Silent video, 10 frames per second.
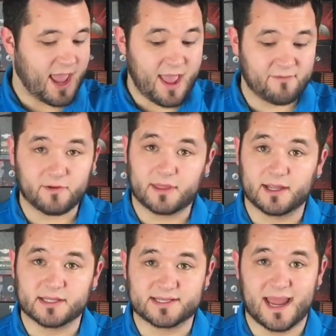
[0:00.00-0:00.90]

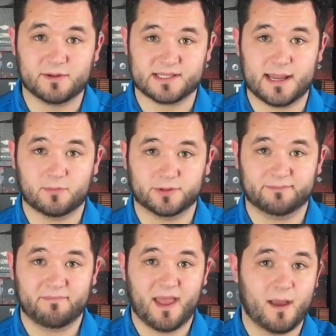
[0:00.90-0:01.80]
Everything in this game is labeled.
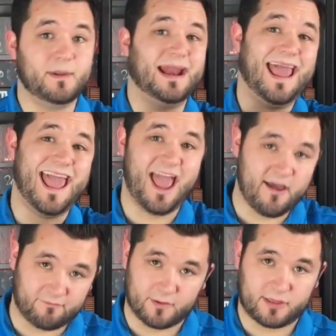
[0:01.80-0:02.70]
I mean,
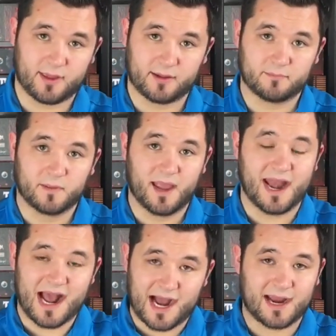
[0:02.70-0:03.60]
everything.
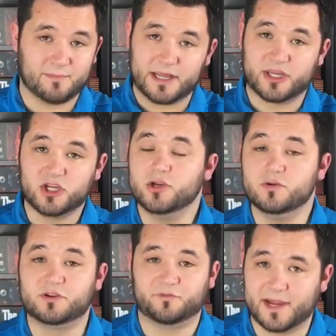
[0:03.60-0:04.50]
And I am a
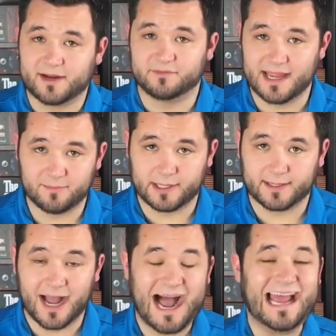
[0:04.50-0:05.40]
huge fan of
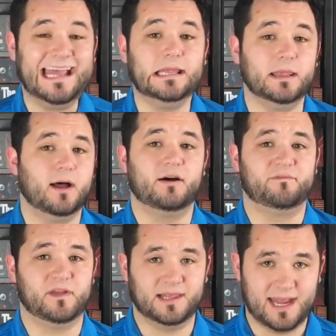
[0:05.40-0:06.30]
labeling. I
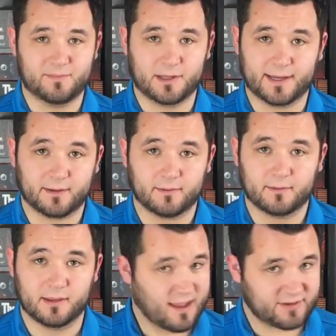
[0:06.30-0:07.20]
love the labeling.
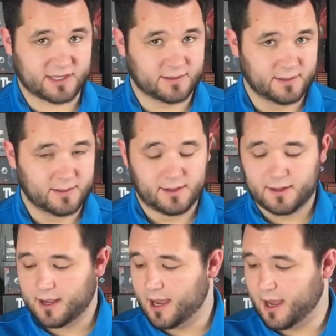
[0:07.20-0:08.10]
Love it.
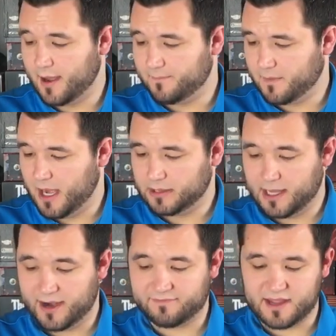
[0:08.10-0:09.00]
A
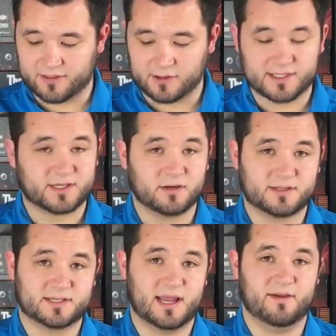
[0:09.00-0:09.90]
lot of the other
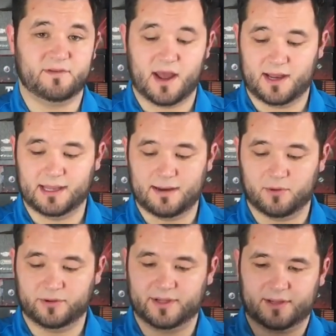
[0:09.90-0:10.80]
inserts have not
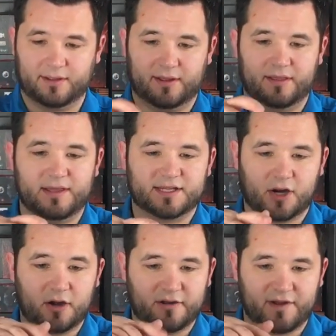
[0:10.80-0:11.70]
labeled these
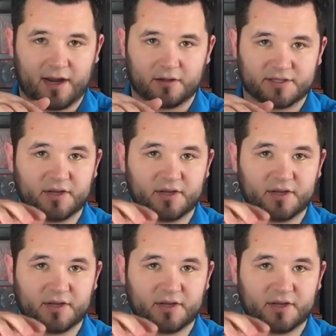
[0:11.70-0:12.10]
card dividers.